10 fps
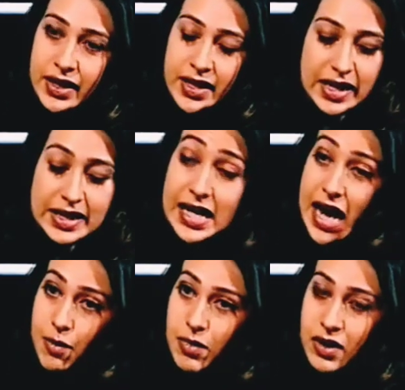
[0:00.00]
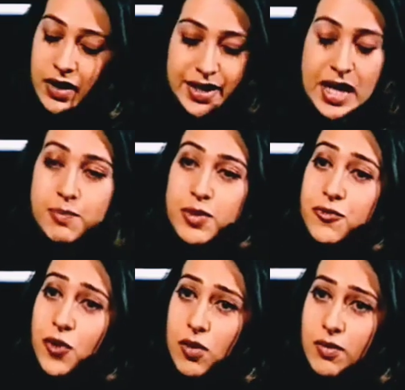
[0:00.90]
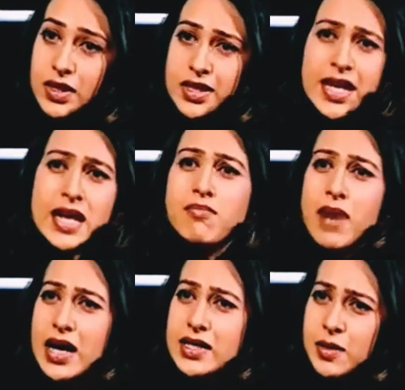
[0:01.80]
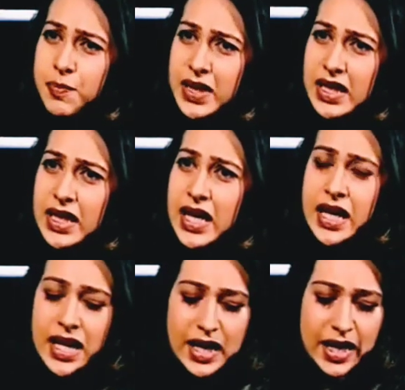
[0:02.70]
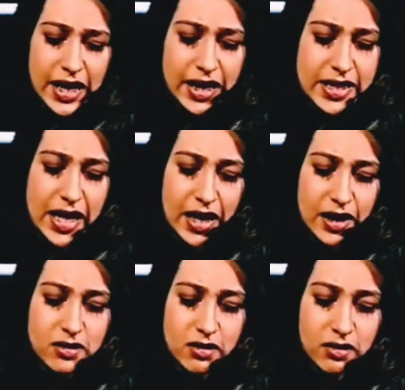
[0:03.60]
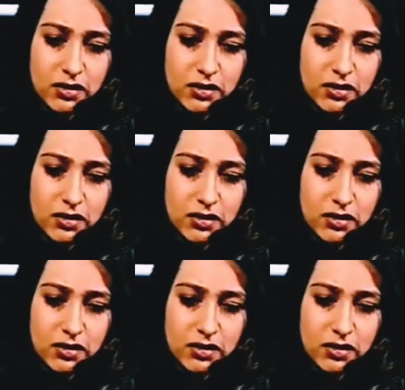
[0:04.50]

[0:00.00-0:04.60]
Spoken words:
It had glamour, it had performance, it had mass appeal, it had